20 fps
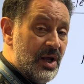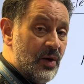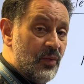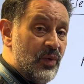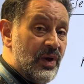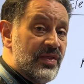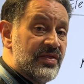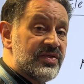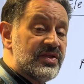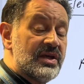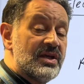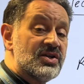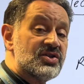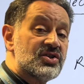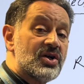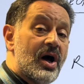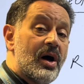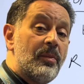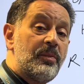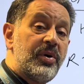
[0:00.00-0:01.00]
When things
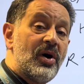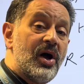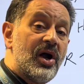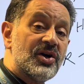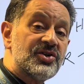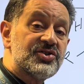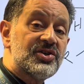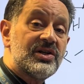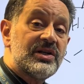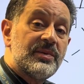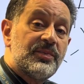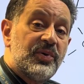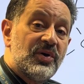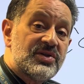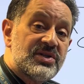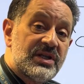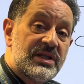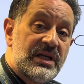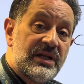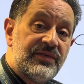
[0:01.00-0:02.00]
are partially
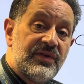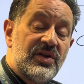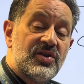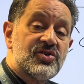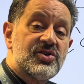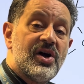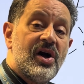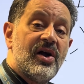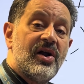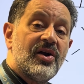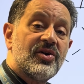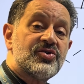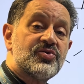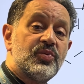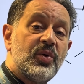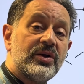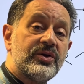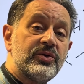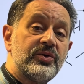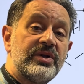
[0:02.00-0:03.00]
positively charged,
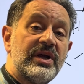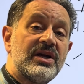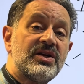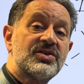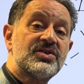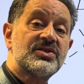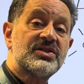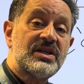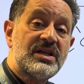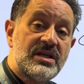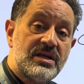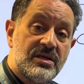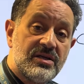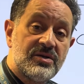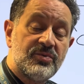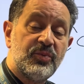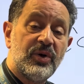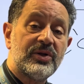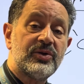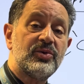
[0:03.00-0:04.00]
what do they
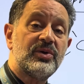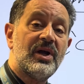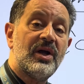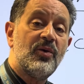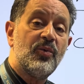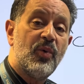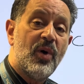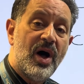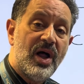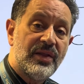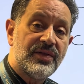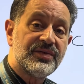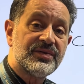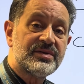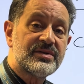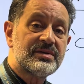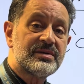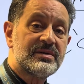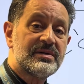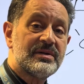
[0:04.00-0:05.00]
seek? What do they
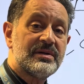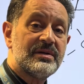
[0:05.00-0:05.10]
want?